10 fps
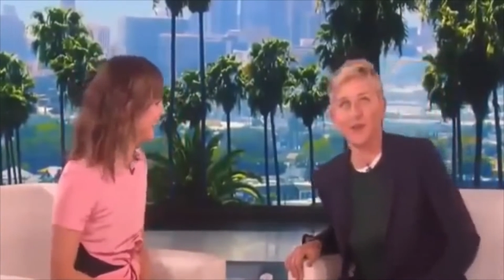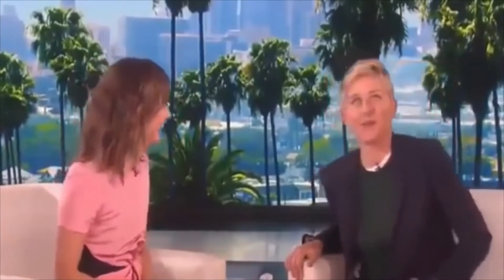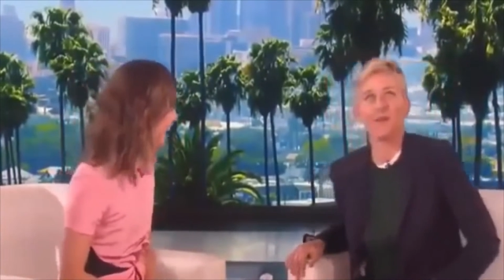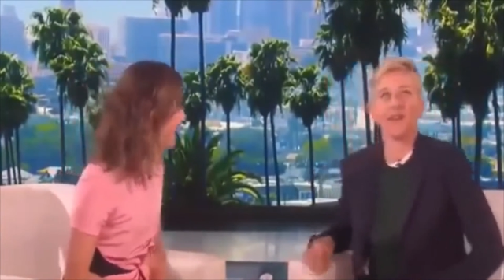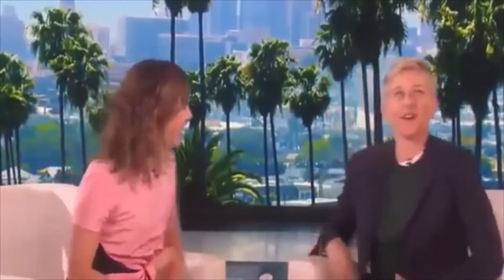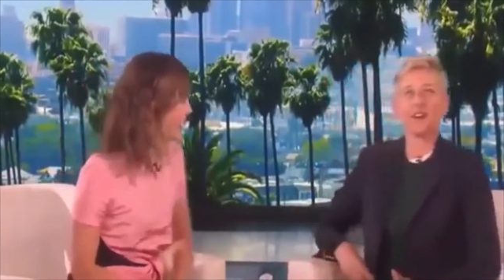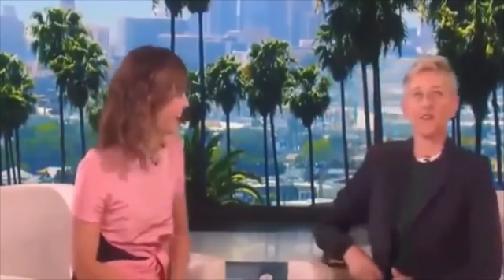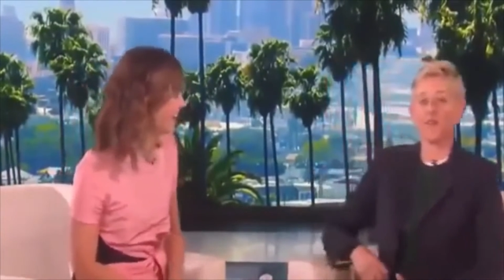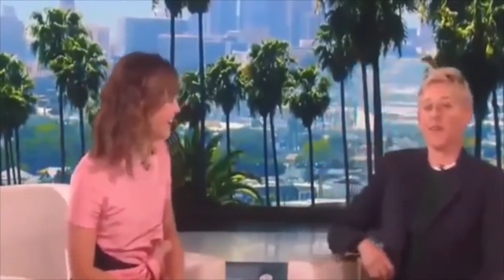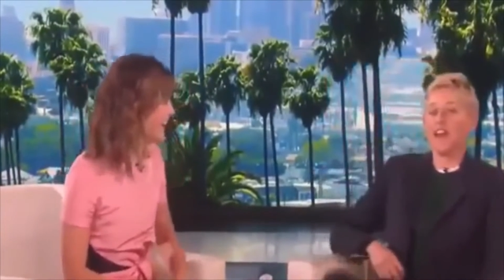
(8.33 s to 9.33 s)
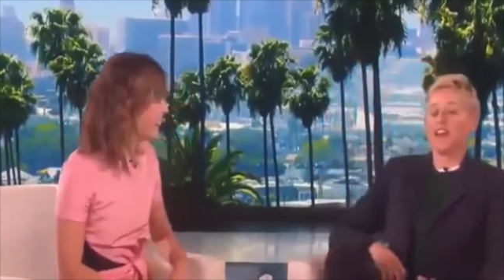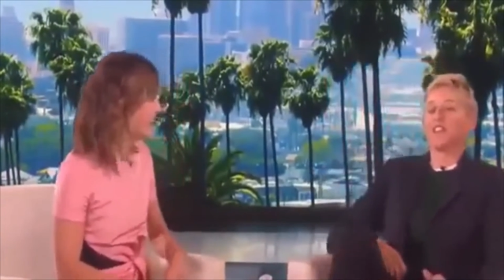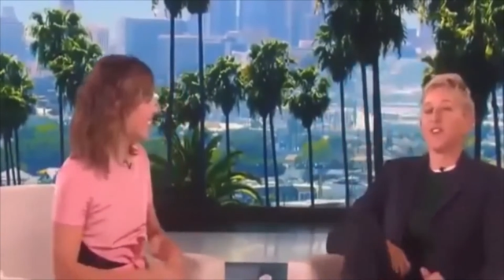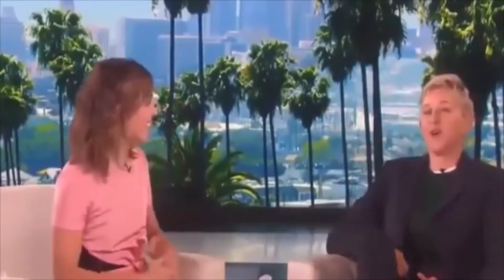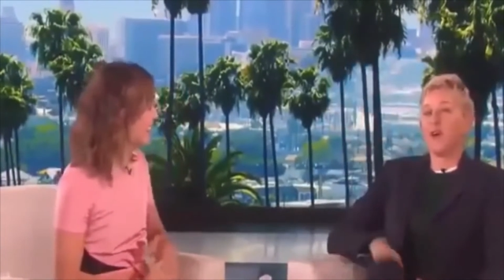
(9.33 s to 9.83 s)
people, all of them.
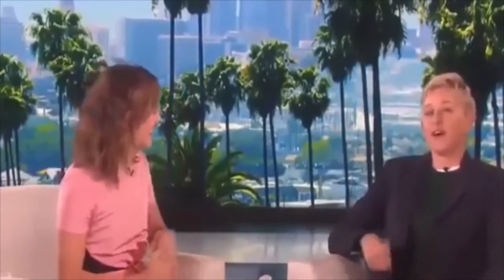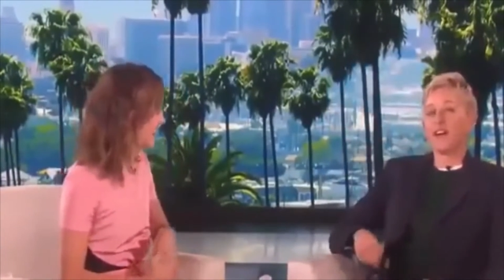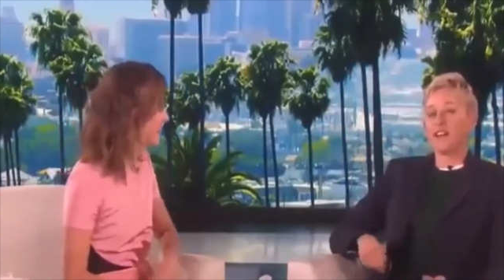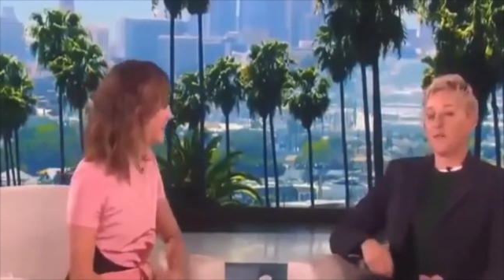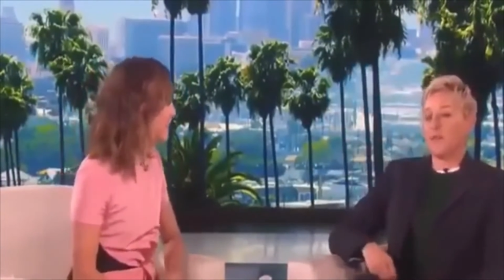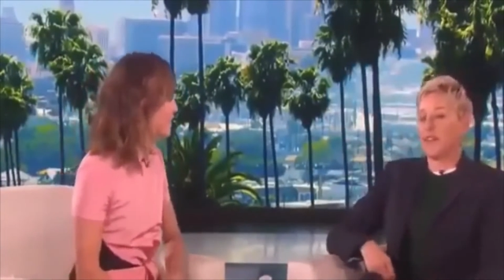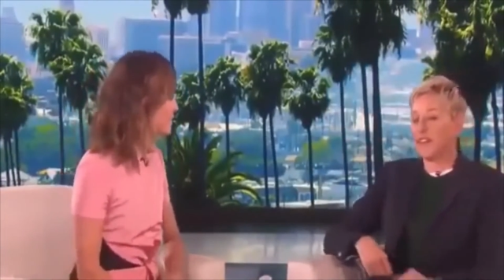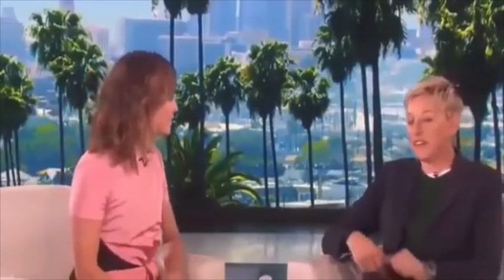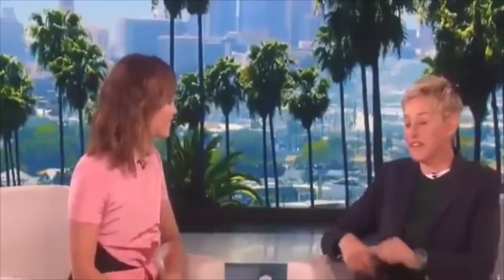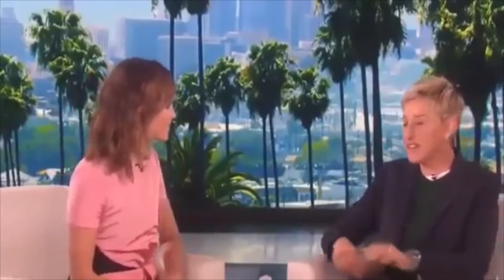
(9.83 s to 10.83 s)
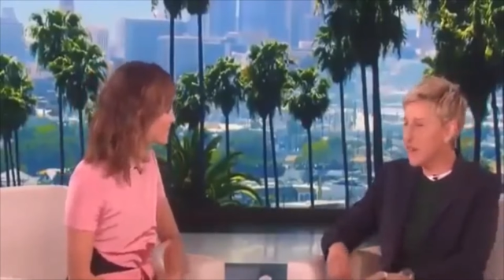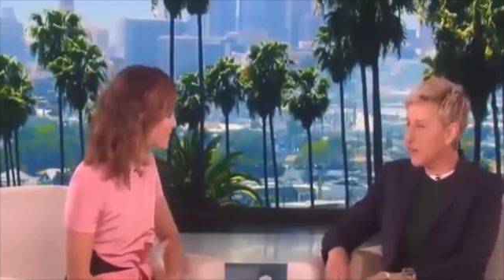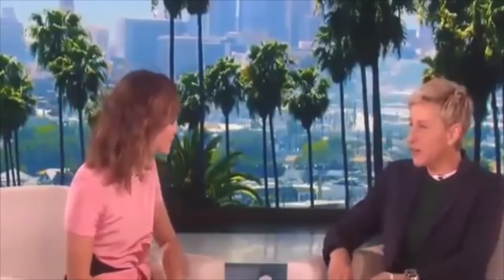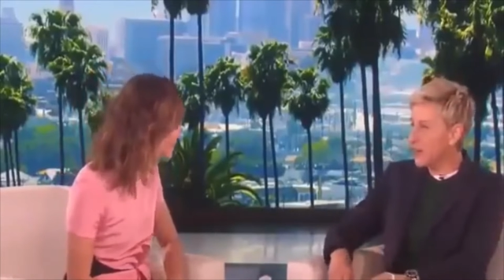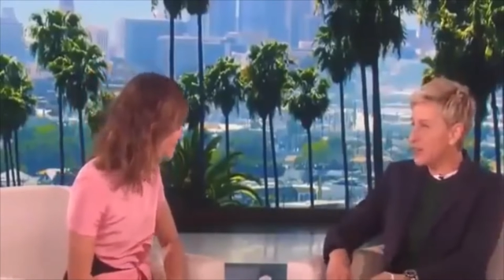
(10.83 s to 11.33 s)
So it has been
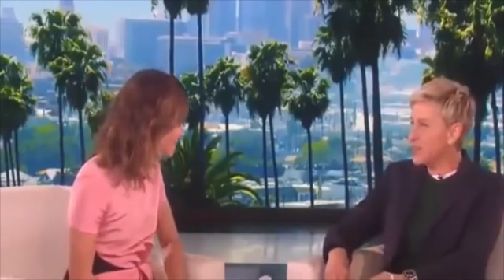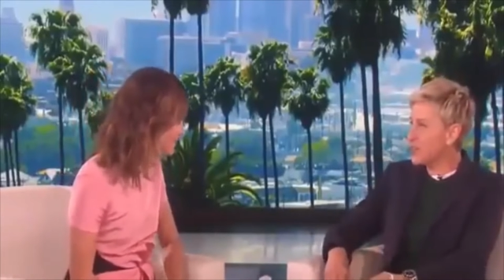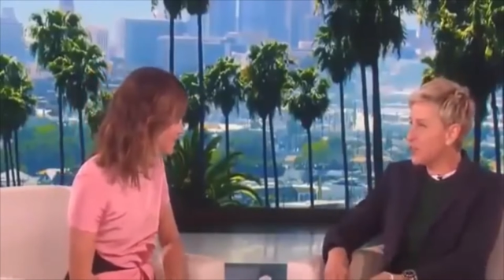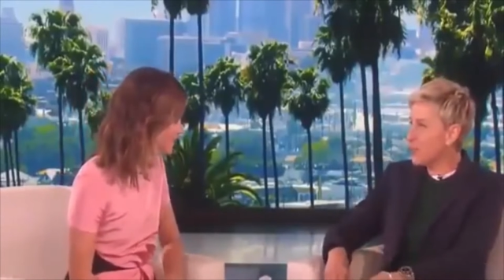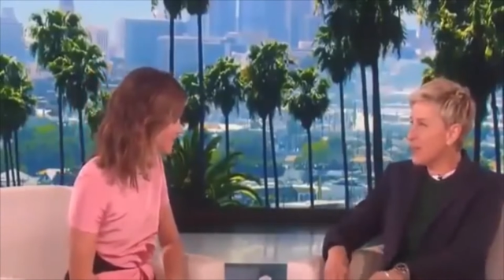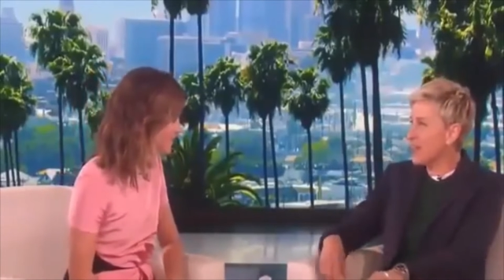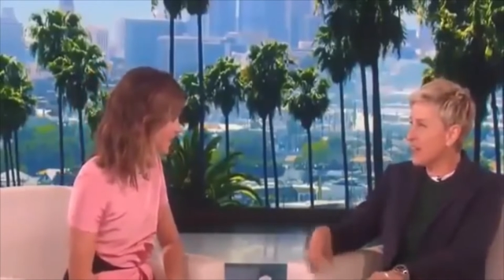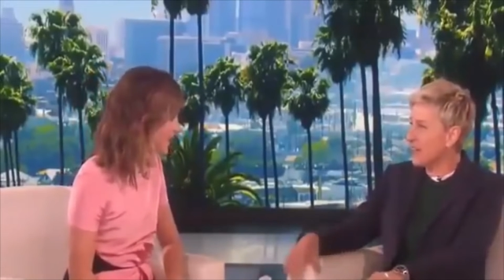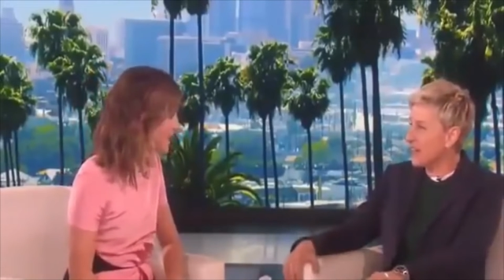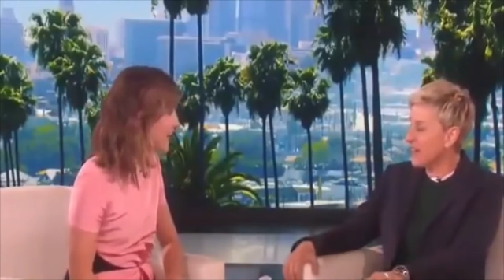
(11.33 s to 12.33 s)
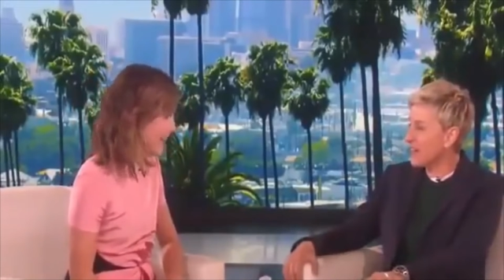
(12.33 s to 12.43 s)
several years since you've been here.